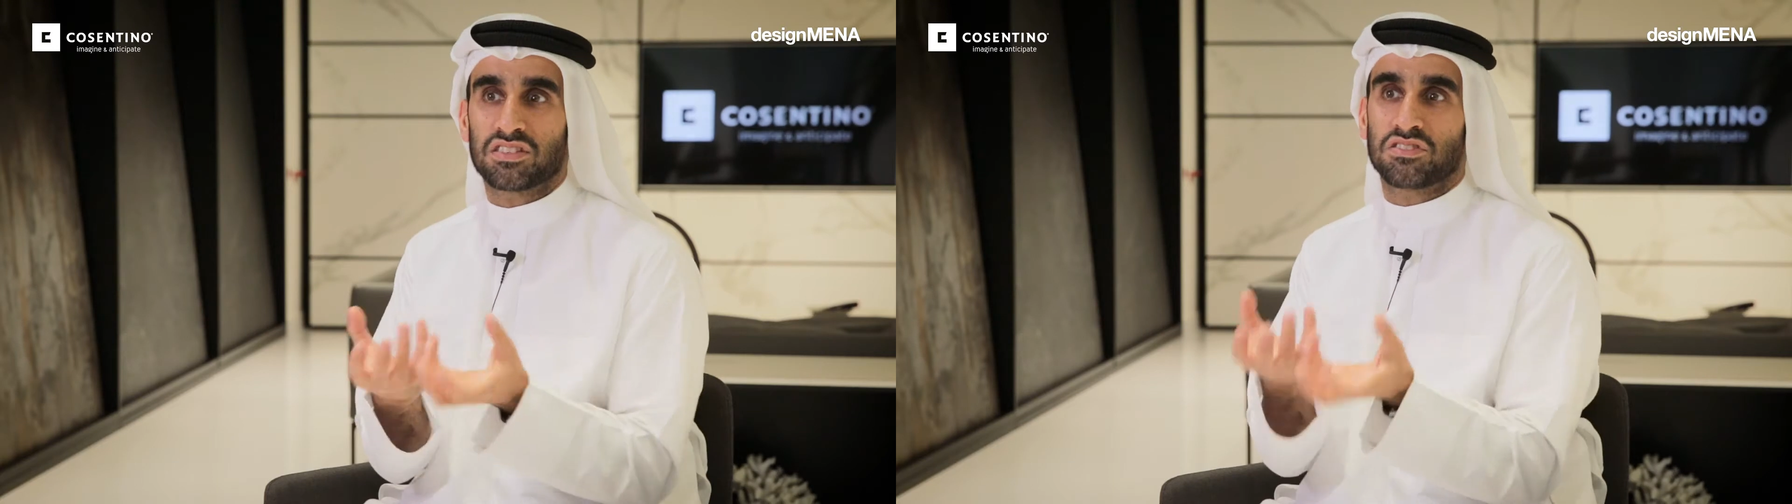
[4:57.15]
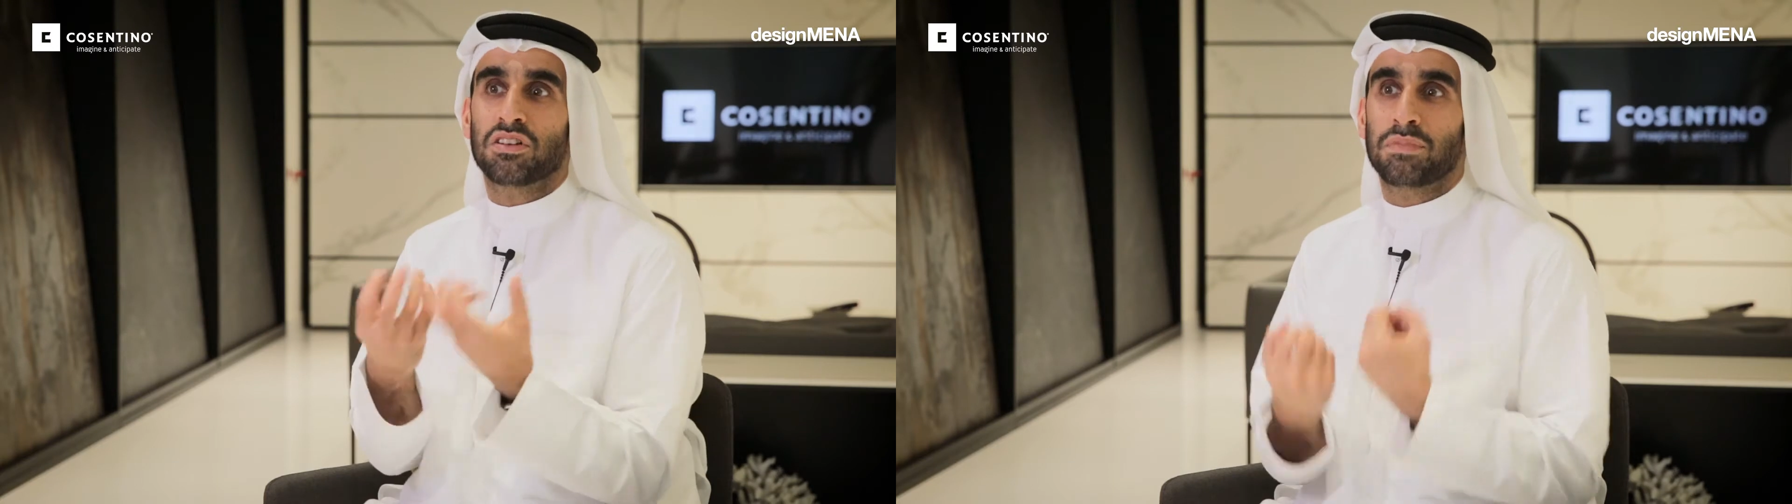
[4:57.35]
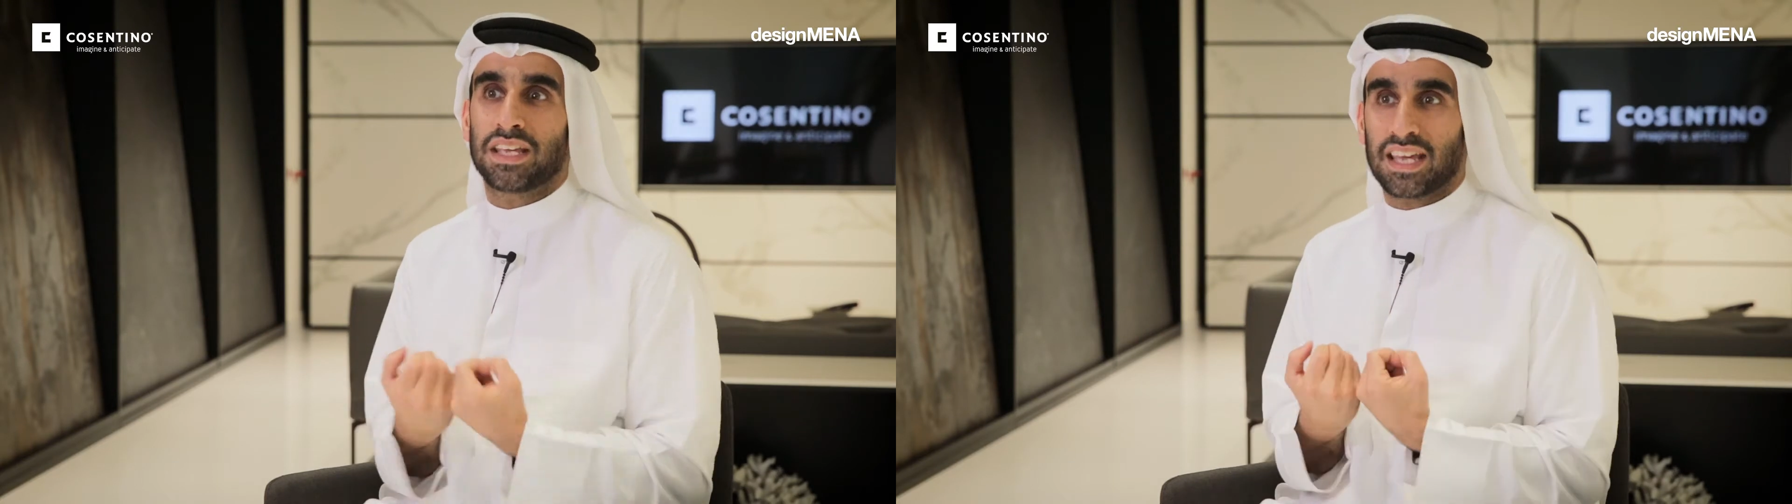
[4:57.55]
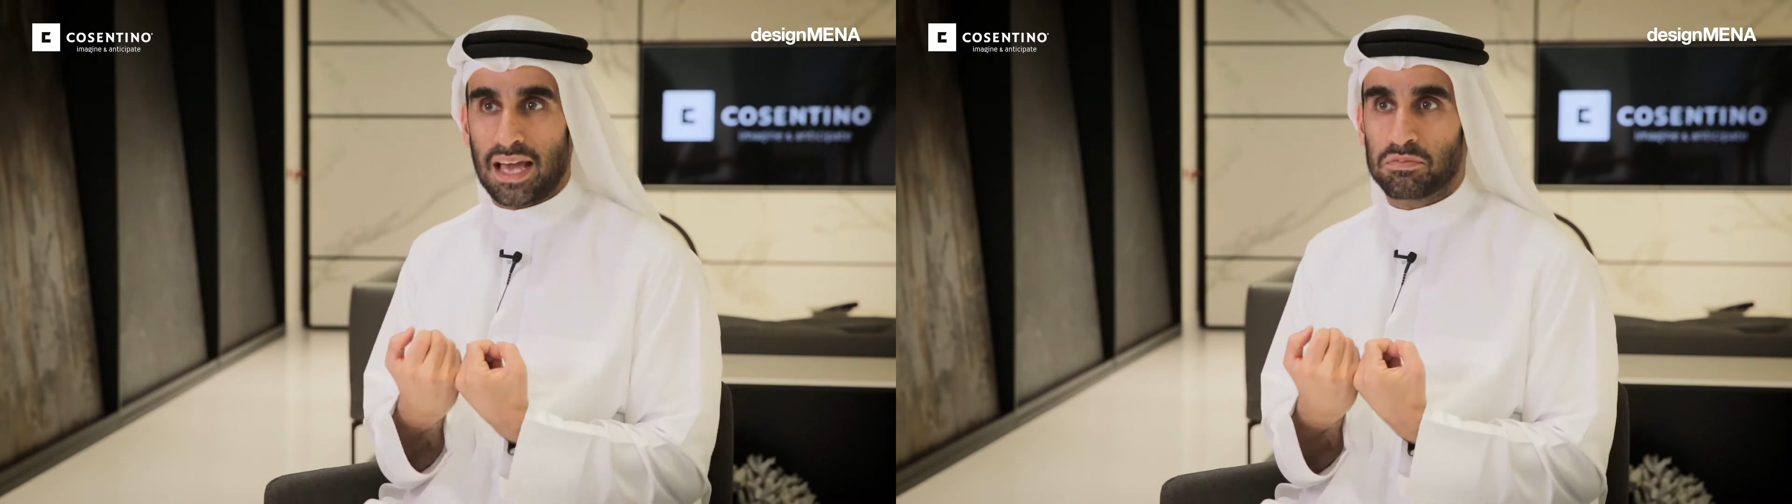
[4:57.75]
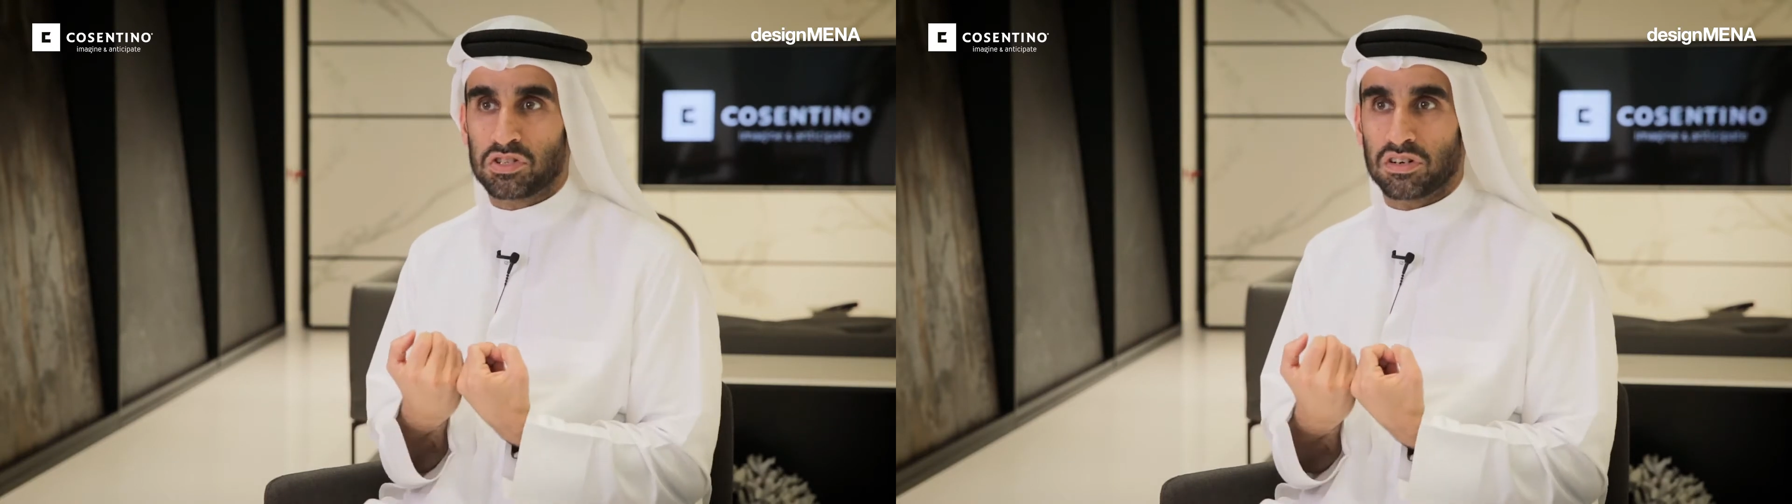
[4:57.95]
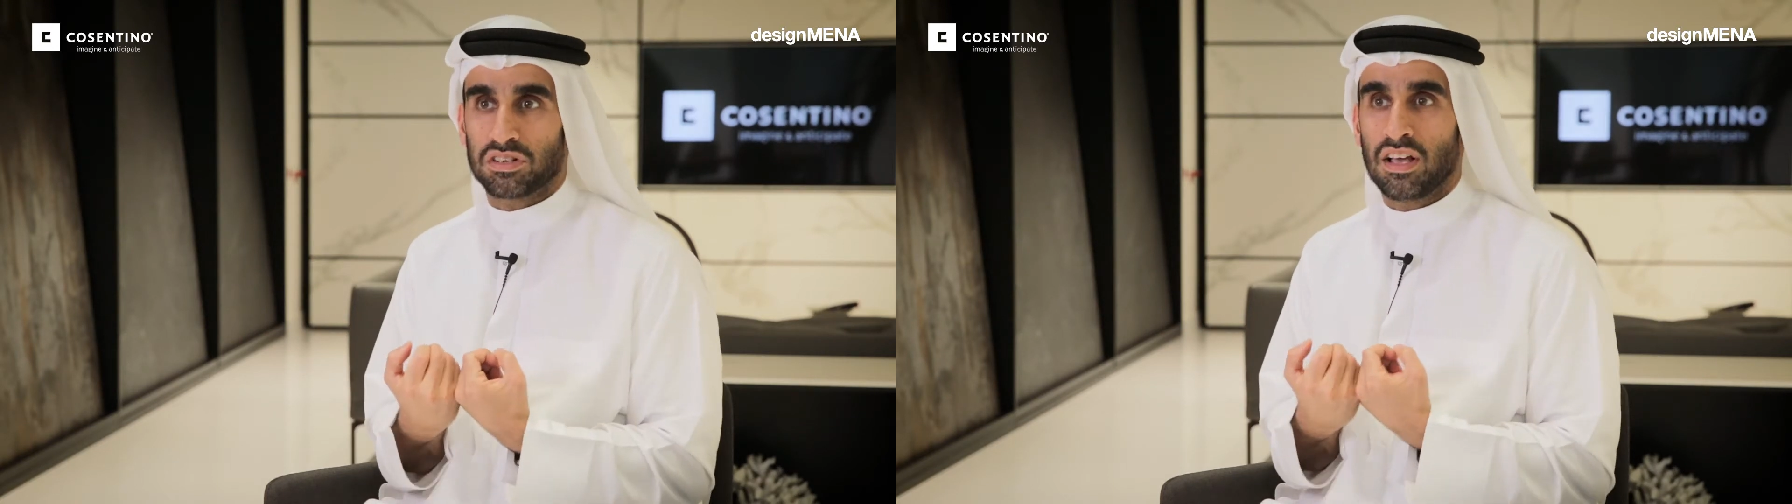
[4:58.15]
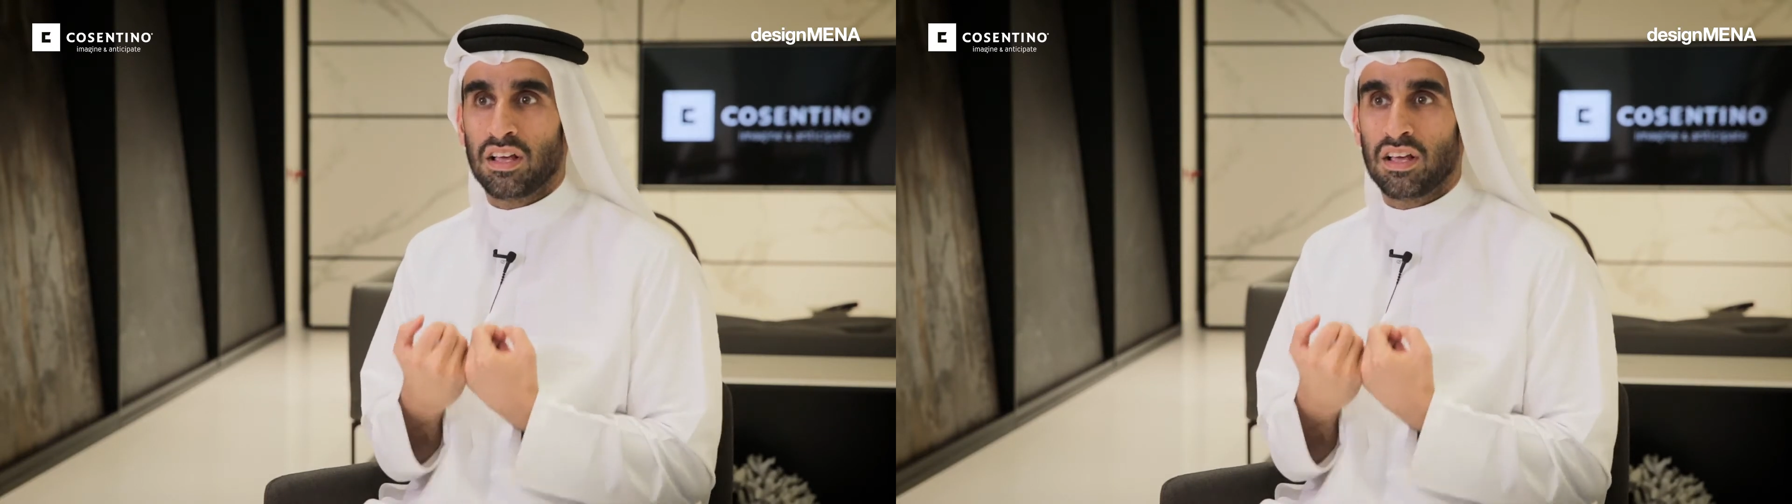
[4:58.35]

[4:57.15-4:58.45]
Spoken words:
is not being captured.